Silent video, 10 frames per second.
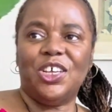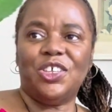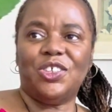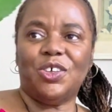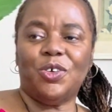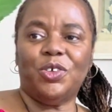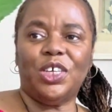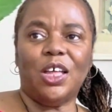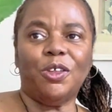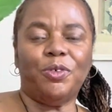So
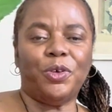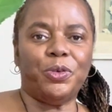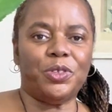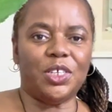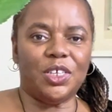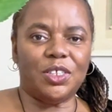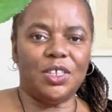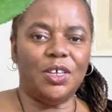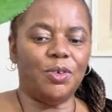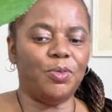yellow
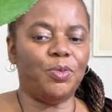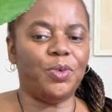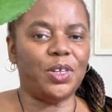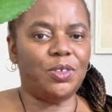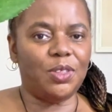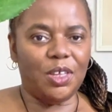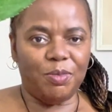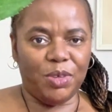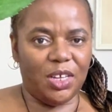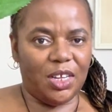roses, what do they
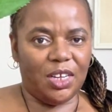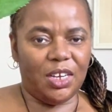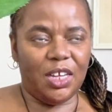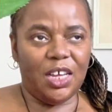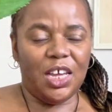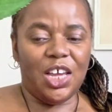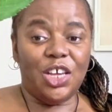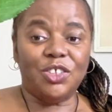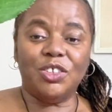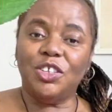mean?
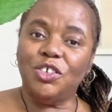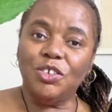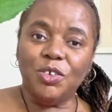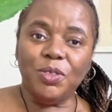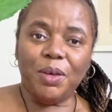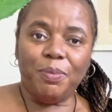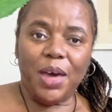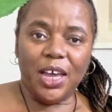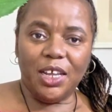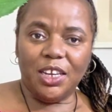So did you know that
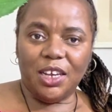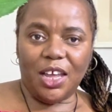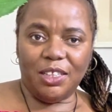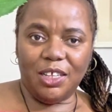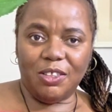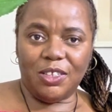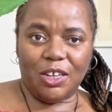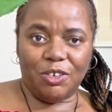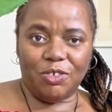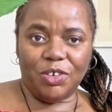back in the 19th
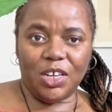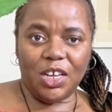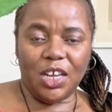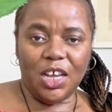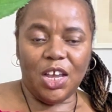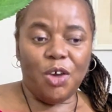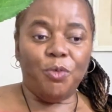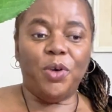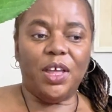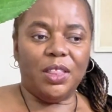century,
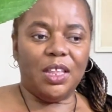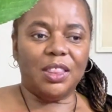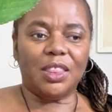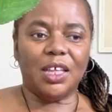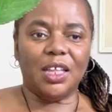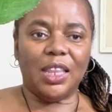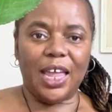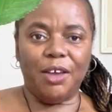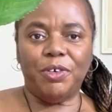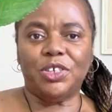when the
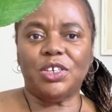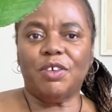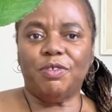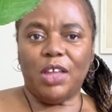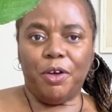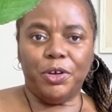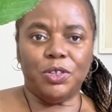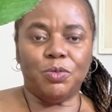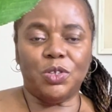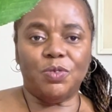language of
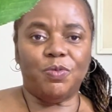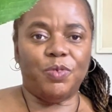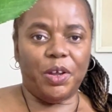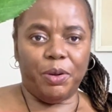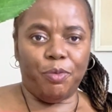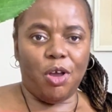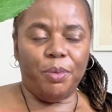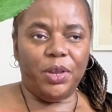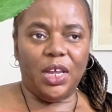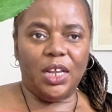flowers was very
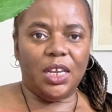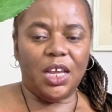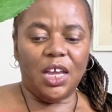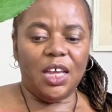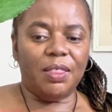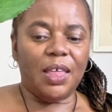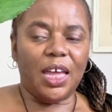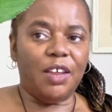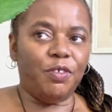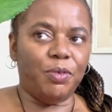prominent,
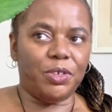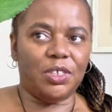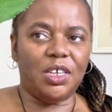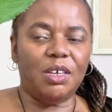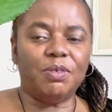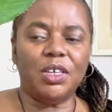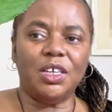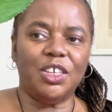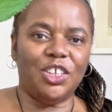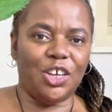that if you received
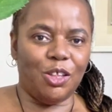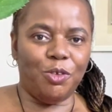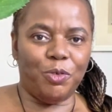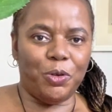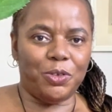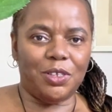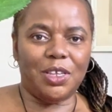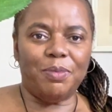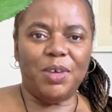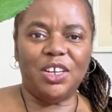yellow roses,
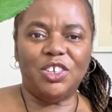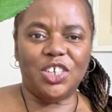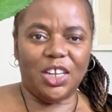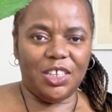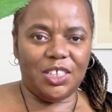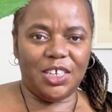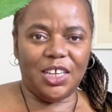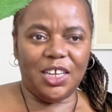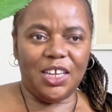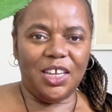it meant
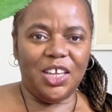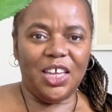jealousy,